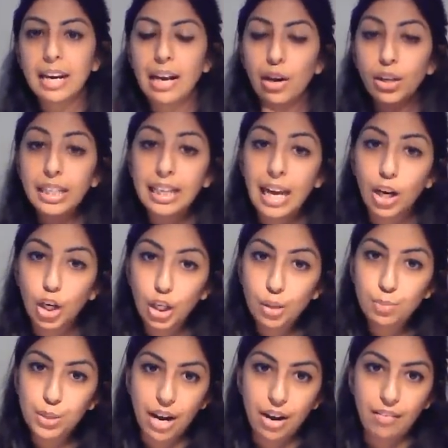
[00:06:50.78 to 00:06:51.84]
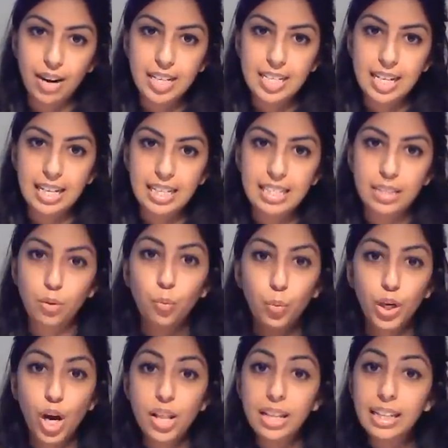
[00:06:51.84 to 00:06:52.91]
Now looking at loop diuretics,
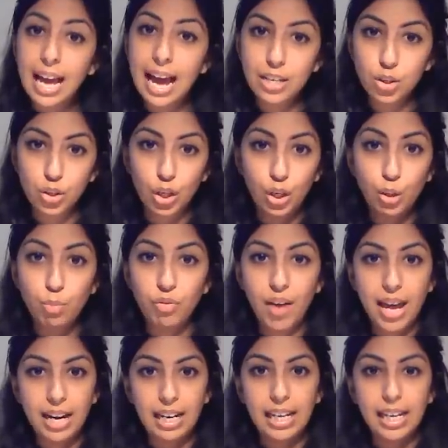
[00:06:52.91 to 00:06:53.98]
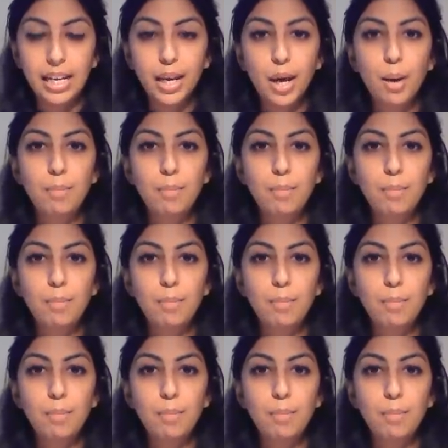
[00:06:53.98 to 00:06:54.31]
we know that they act on the loop of Henle,